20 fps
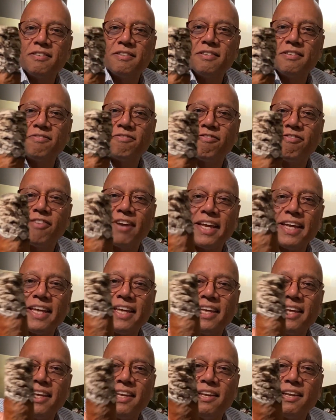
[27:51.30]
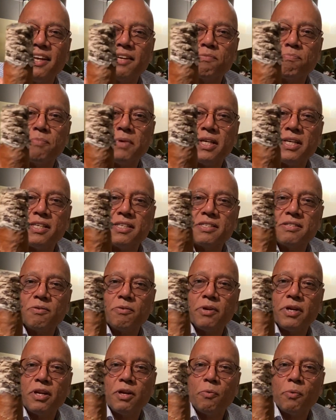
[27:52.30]
Flakiness means,
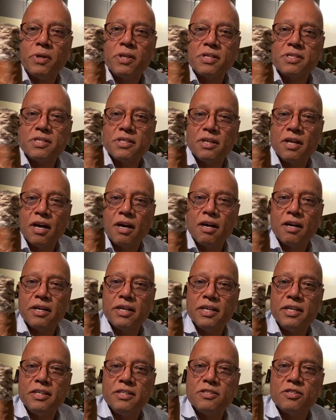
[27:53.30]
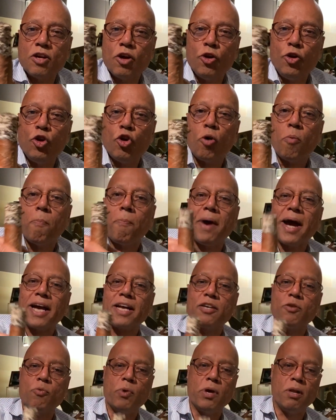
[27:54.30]
when the cigar is not
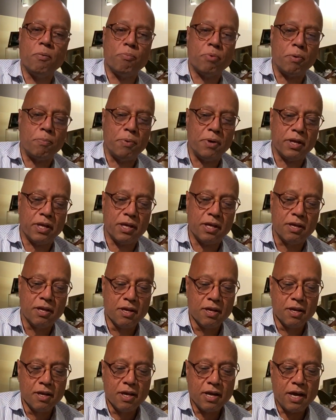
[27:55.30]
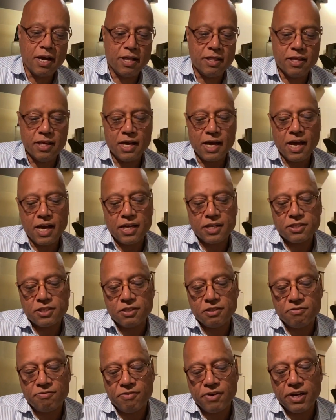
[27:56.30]
packed well properly and the ash
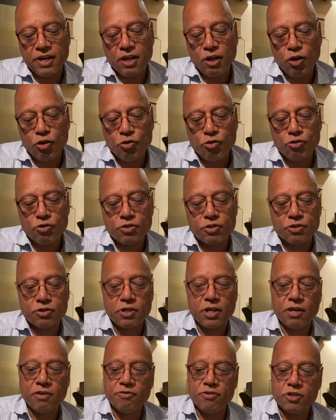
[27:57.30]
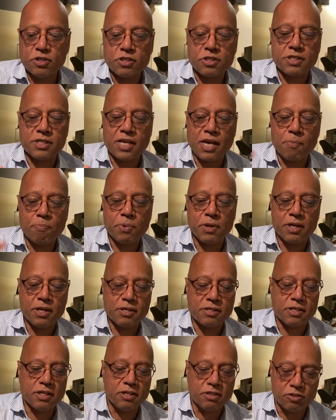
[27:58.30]
is very loose, and if you just tap
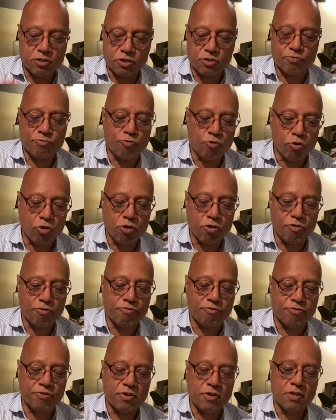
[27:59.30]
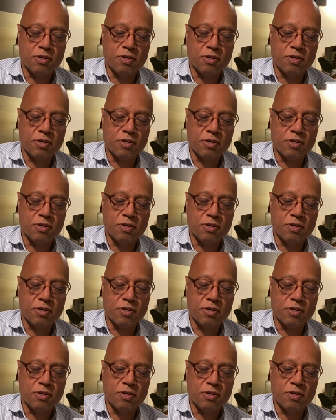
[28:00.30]
it, it'll just fall off.